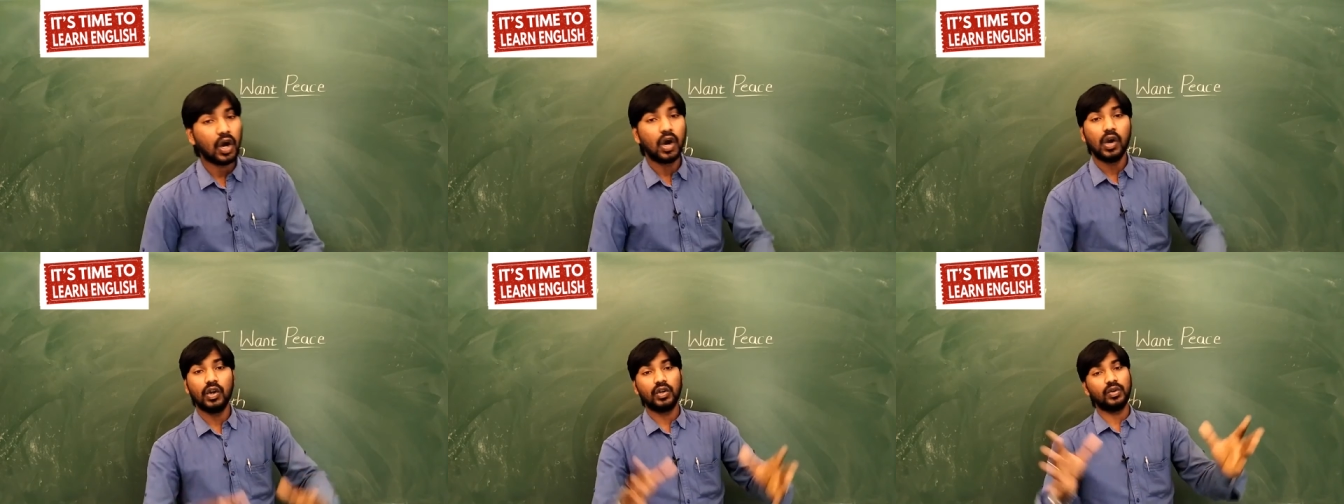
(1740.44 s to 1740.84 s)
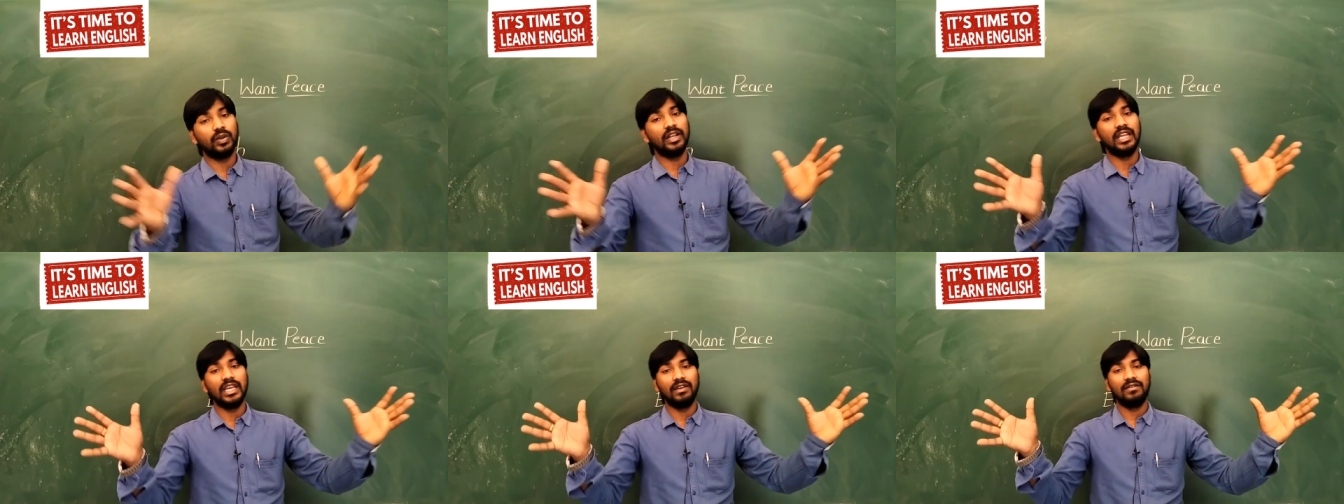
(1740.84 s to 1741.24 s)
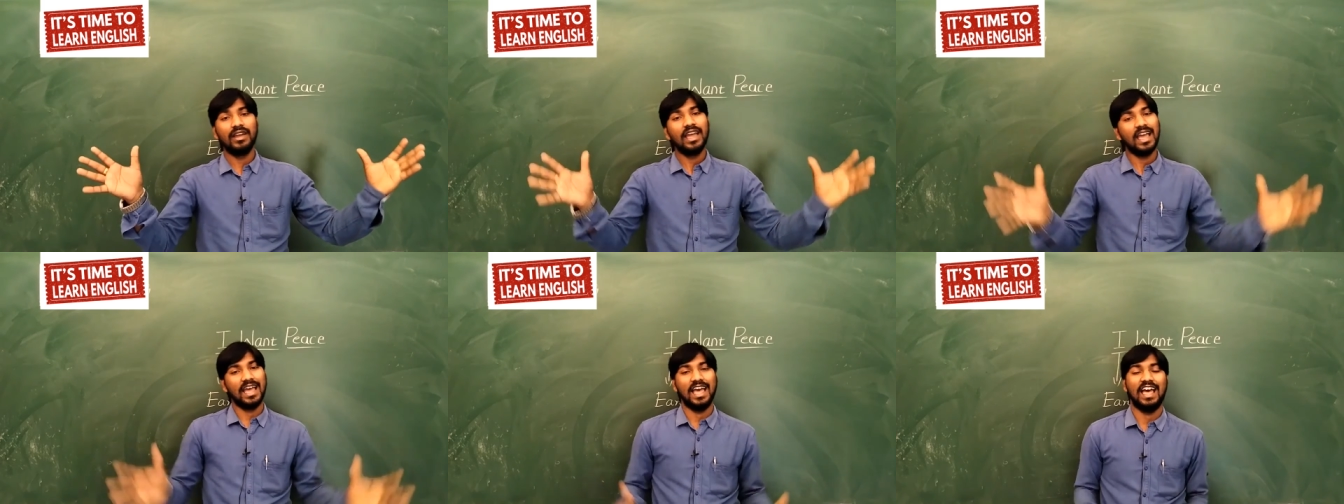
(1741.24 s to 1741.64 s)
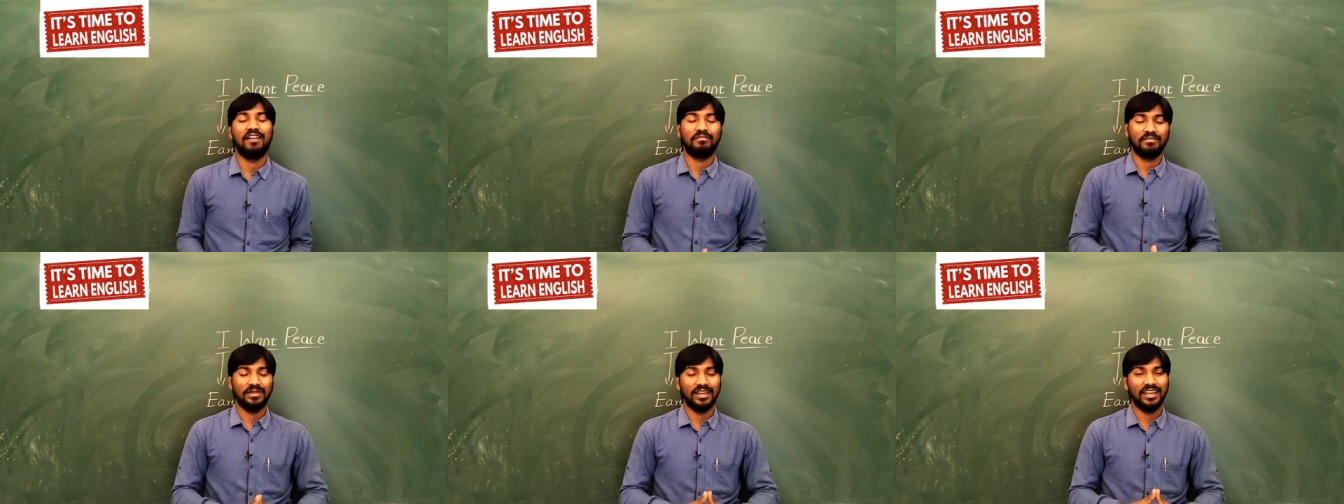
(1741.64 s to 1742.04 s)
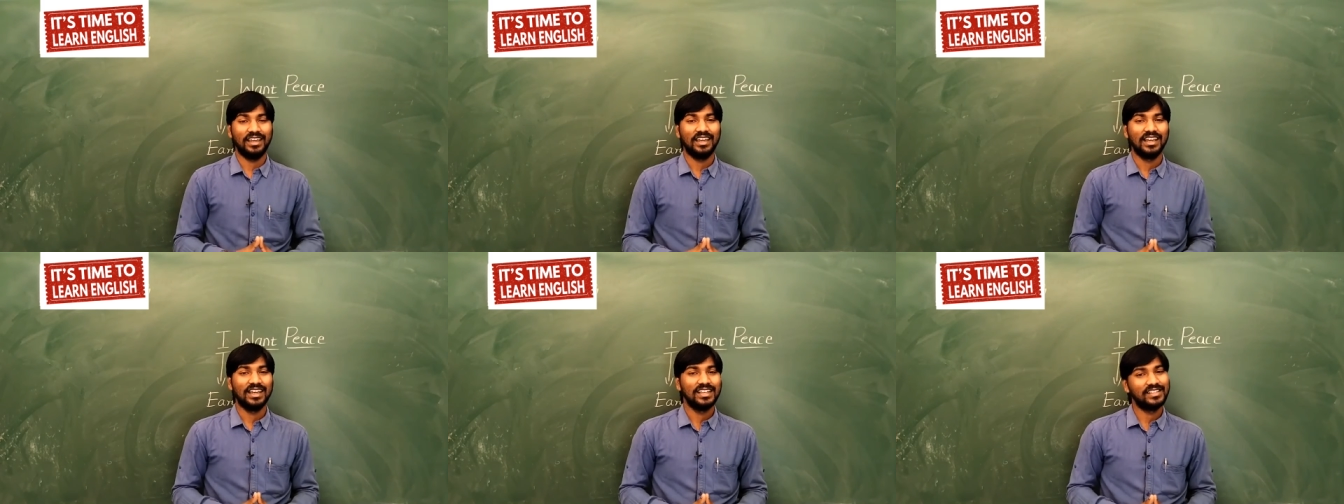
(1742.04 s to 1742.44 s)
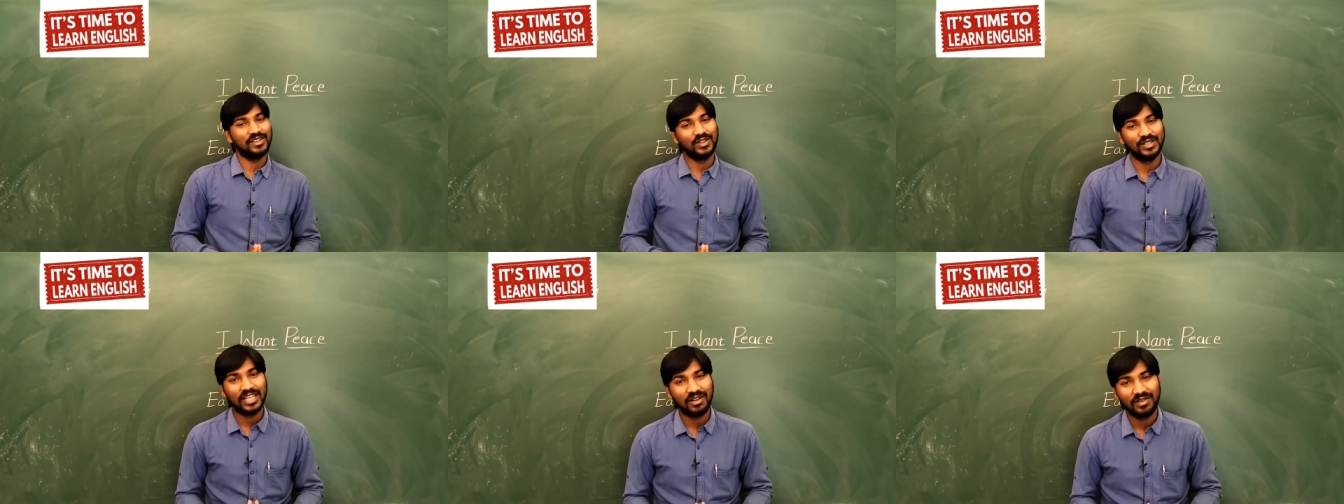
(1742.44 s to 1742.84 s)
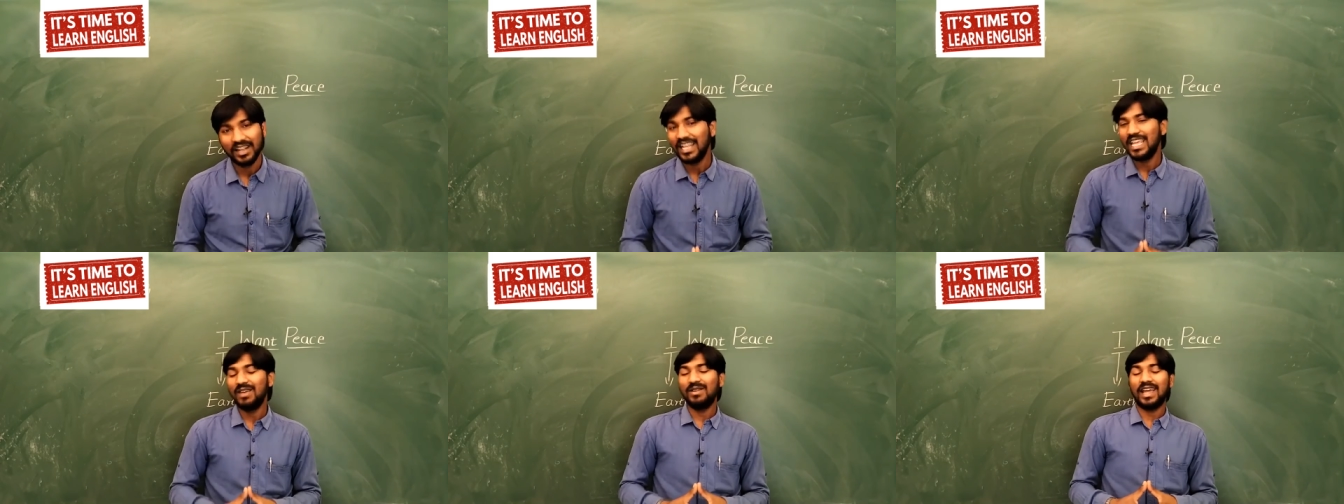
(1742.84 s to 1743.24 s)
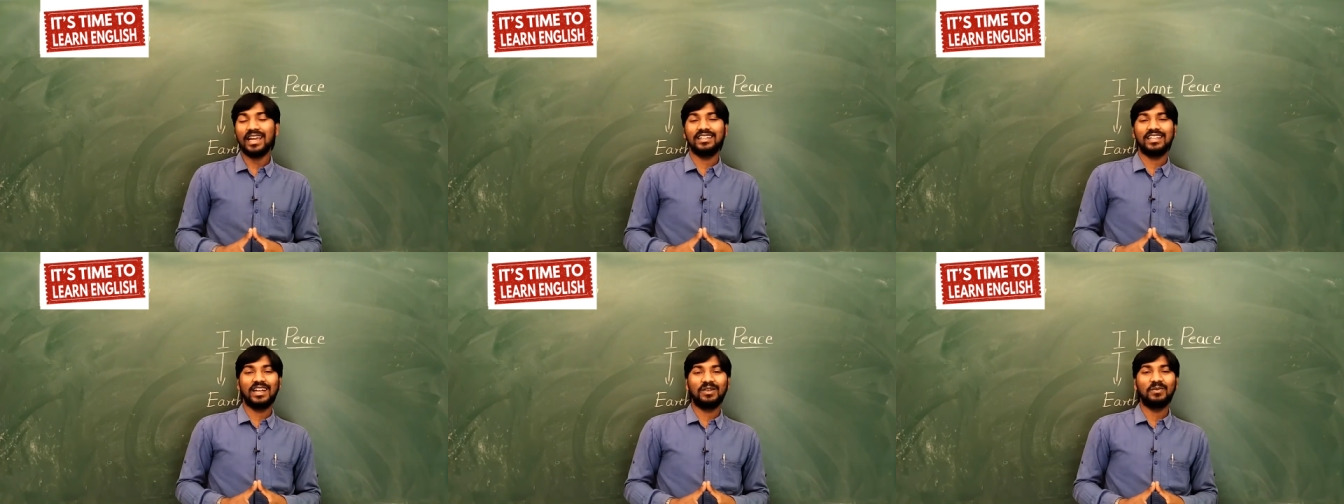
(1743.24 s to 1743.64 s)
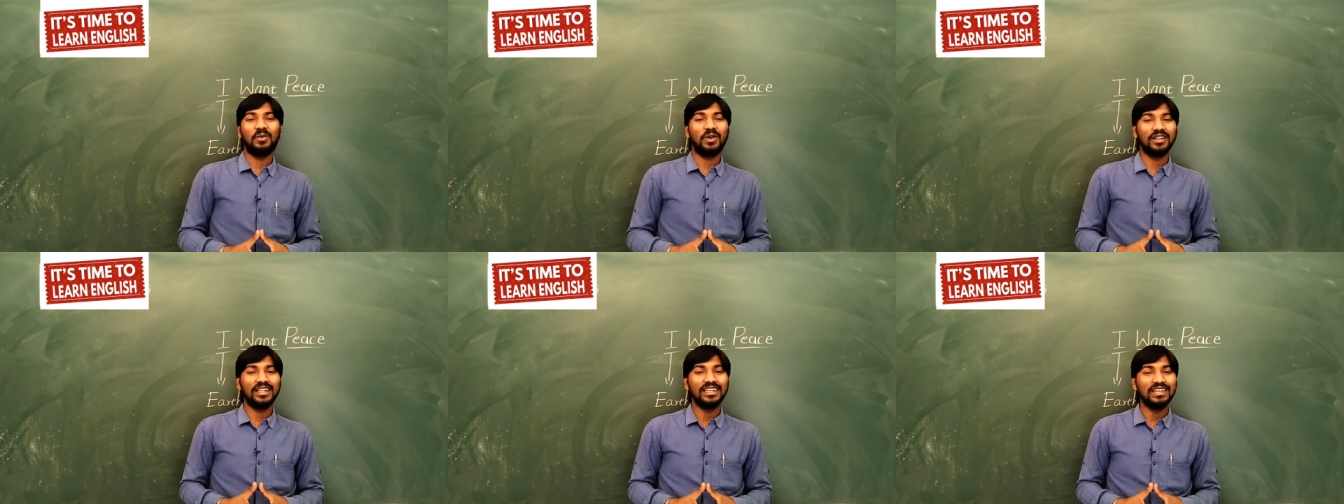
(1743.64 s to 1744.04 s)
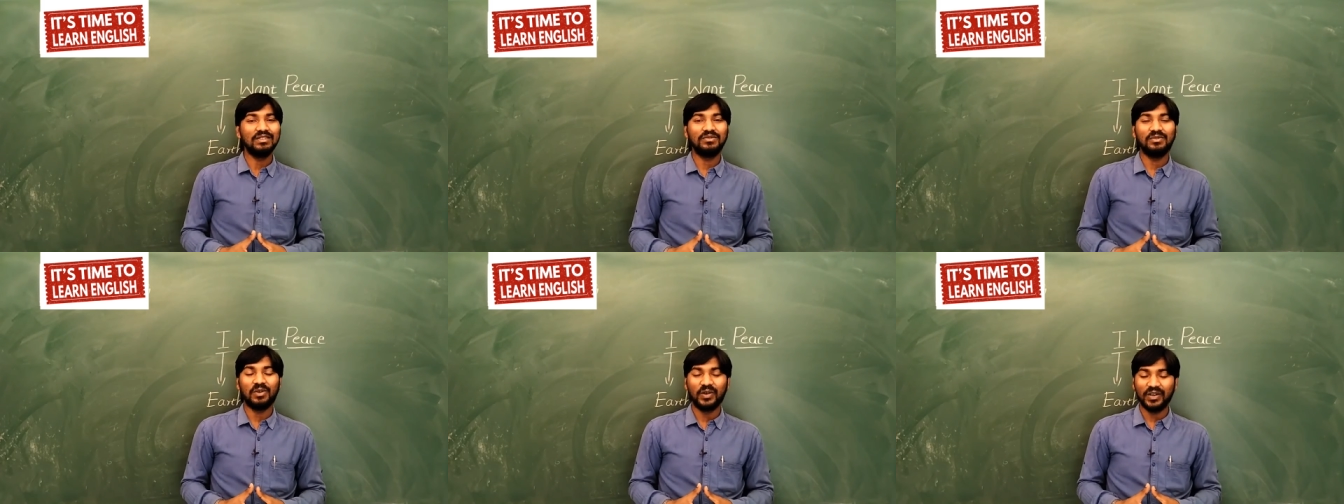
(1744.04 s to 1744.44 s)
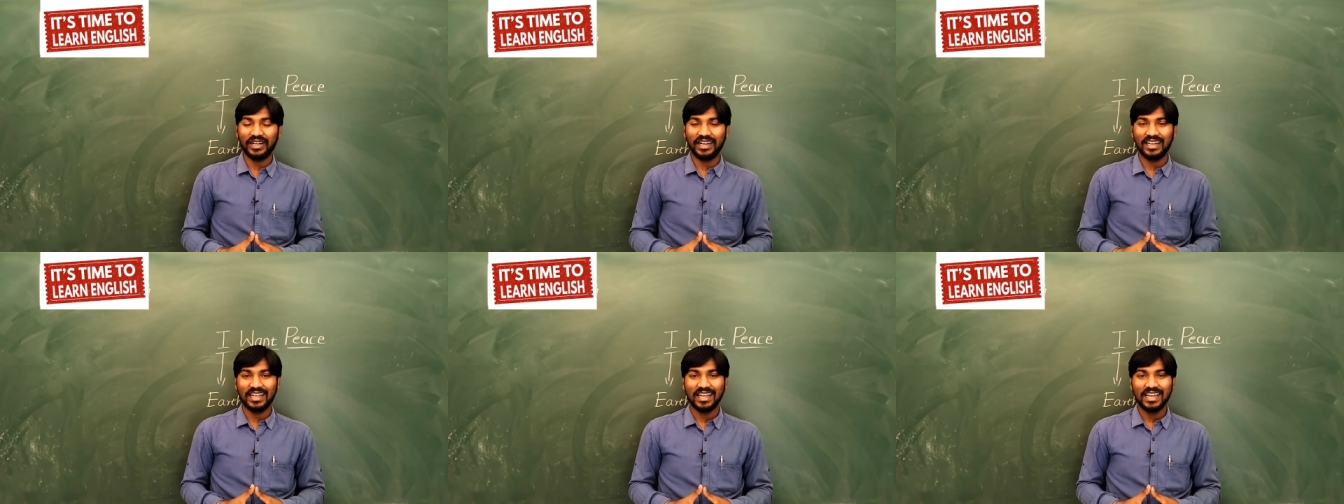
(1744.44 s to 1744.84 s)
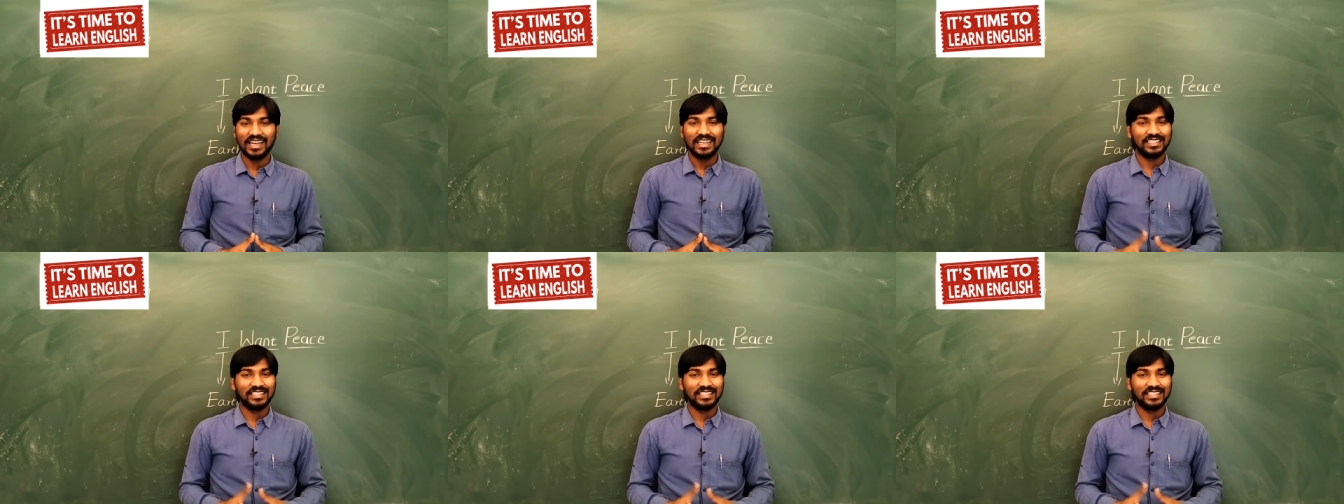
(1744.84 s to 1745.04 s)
all to live happy. So shall we live like that, what the earth wanted?